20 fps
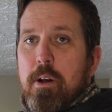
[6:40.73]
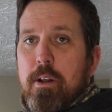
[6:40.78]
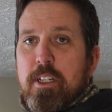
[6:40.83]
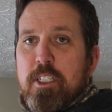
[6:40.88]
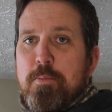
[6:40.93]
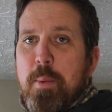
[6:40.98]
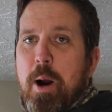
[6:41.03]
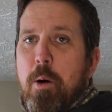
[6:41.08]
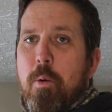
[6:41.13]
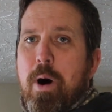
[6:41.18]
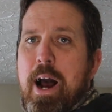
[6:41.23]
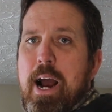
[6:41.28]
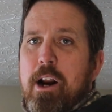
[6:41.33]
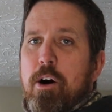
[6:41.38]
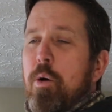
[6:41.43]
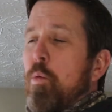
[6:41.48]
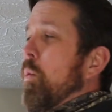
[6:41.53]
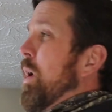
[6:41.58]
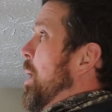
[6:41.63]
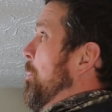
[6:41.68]
it's my
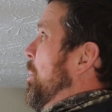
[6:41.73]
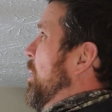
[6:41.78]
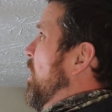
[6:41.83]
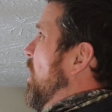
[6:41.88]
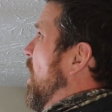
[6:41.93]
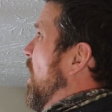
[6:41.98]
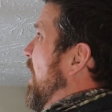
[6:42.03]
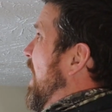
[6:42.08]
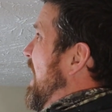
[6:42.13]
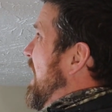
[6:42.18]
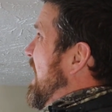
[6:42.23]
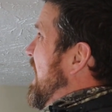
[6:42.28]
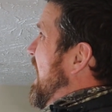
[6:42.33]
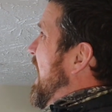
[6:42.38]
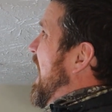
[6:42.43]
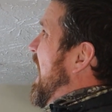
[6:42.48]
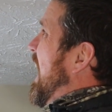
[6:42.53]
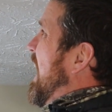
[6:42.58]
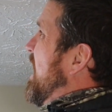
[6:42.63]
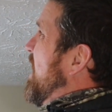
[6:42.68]
wire whip. All right,
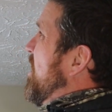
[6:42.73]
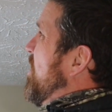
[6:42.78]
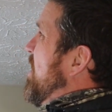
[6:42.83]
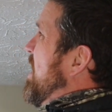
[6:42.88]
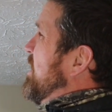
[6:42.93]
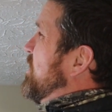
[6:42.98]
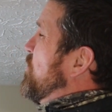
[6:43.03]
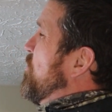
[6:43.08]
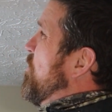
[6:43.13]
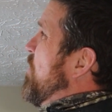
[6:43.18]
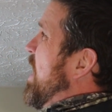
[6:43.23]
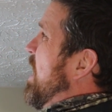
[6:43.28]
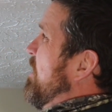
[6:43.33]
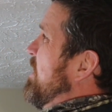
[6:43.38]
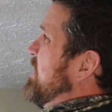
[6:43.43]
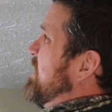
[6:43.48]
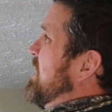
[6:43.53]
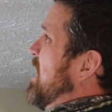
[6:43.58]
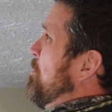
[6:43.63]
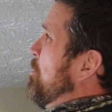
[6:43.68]
it's
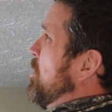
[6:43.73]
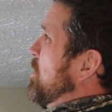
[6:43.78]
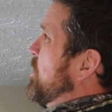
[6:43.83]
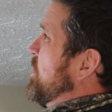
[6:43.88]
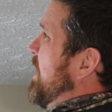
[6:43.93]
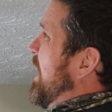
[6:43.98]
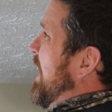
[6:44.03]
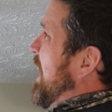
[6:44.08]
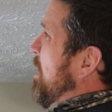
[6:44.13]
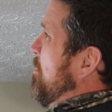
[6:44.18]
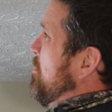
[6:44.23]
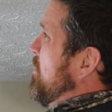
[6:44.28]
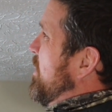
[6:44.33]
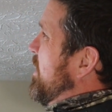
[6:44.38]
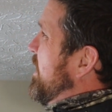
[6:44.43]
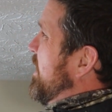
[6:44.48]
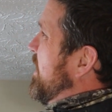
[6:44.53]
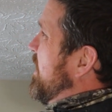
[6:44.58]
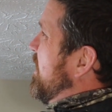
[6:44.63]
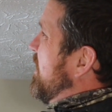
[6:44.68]
very simple setup.
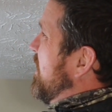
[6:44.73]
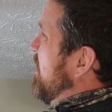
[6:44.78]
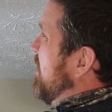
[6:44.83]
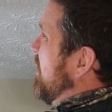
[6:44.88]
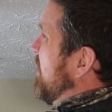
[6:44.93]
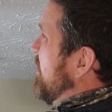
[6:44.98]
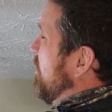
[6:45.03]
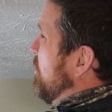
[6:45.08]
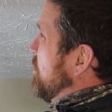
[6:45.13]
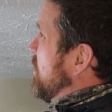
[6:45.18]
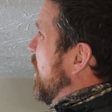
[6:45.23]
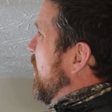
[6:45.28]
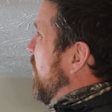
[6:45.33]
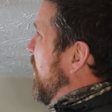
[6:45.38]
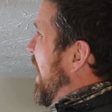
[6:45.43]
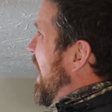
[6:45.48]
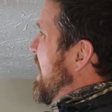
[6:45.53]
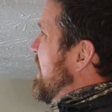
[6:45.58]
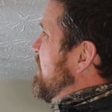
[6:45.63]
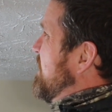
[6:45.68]
There's a
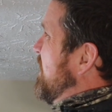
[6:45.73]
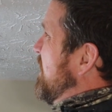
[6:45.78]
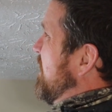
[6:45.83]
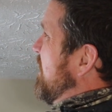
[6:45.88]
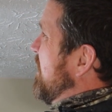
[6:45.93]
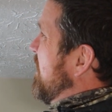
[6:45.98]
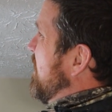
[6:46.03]
light